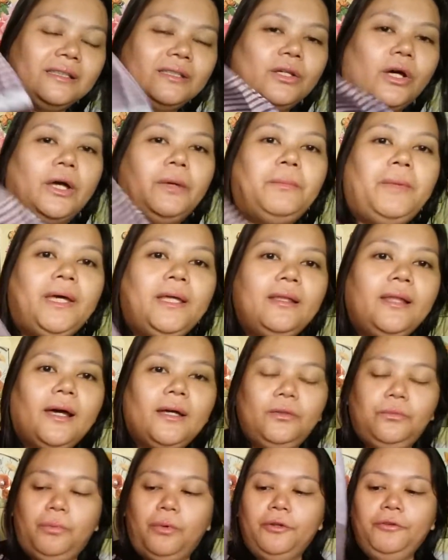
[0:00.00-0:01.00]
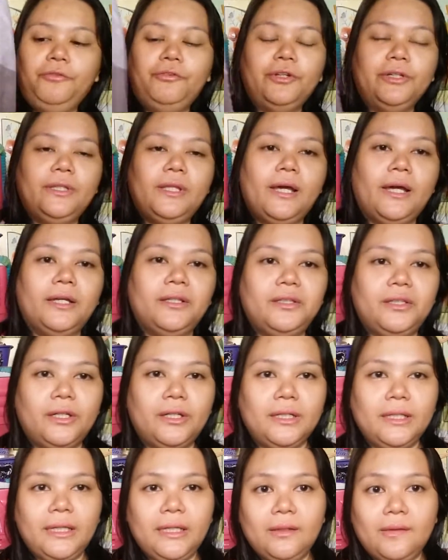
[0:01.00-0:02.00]
So I made that one for
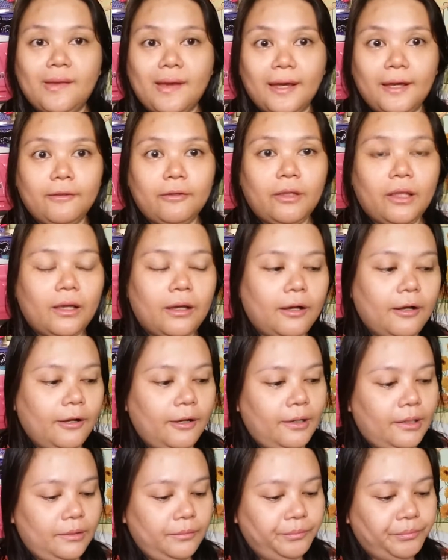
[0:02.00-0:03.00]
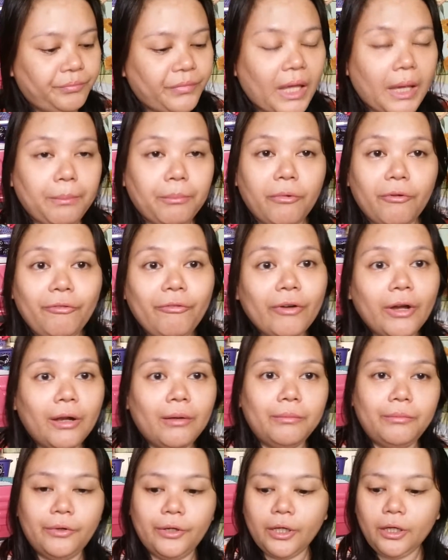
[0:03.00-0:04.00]
Daniel in that type of
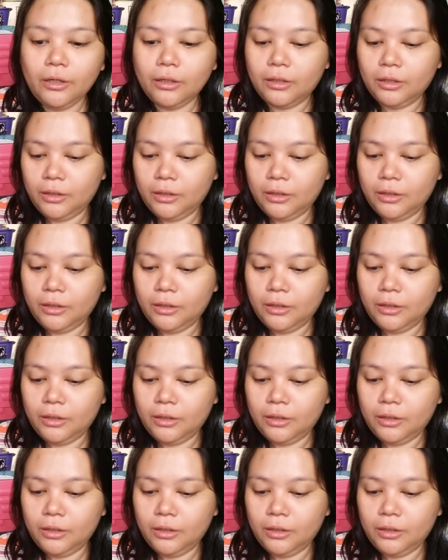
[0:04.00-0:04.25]
fabric.